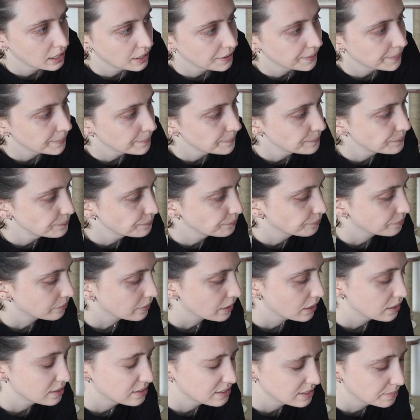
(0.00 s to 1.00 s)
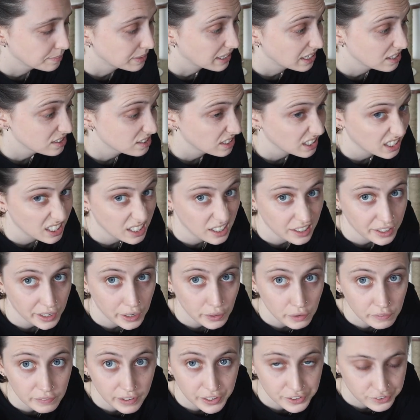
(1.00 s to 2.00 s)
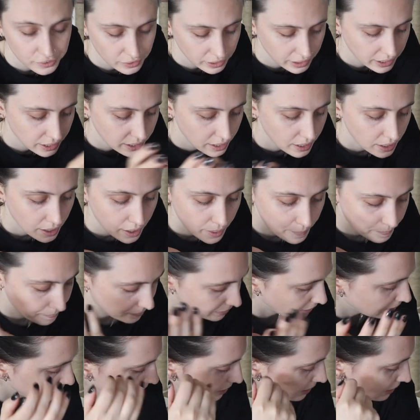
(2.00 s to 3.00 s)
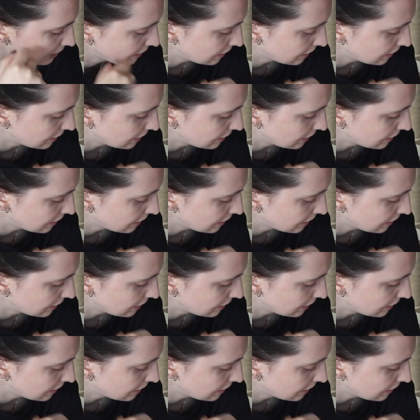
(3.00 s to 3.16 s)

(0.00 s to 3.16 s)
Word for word: Um, something else I need to do eventually. But